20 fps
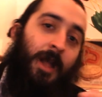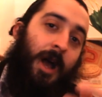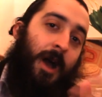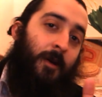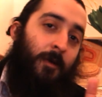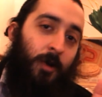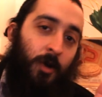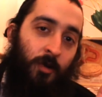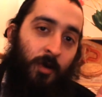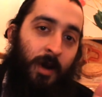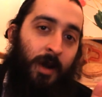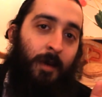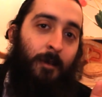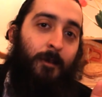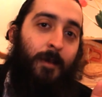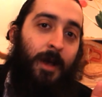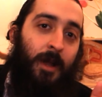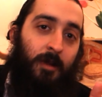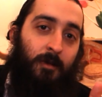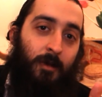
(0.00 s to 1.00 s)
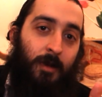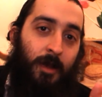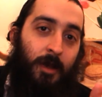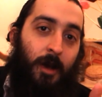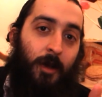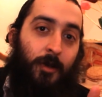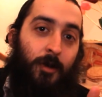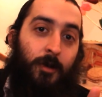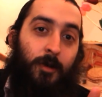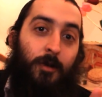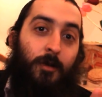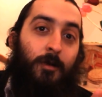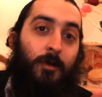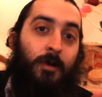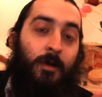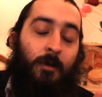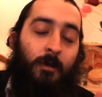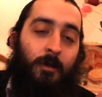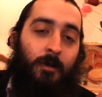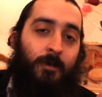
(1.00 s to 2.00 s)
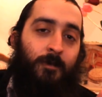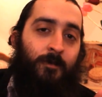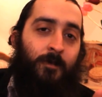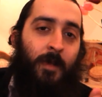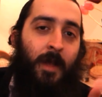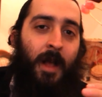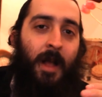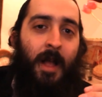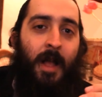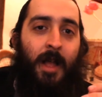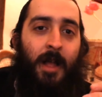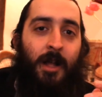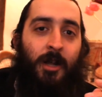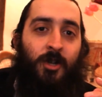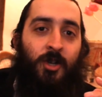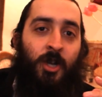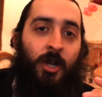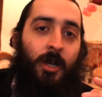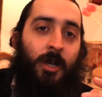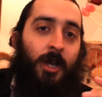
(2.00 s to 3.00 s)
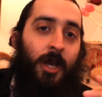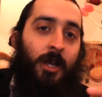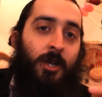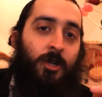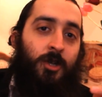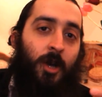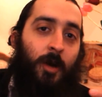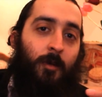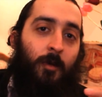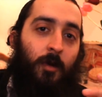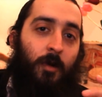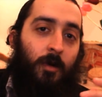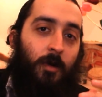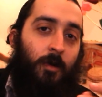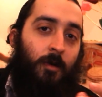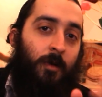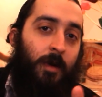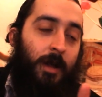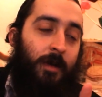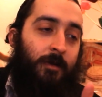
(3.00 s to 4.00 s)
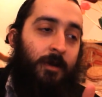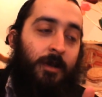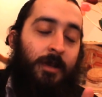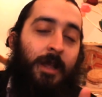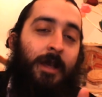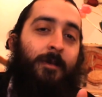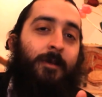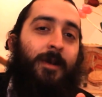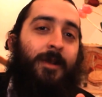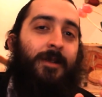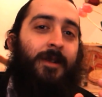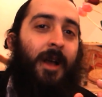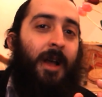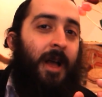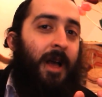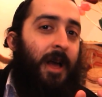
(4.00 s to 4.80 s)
Now we're trying to mess with the other dude, King Jong Un, whatever his name is.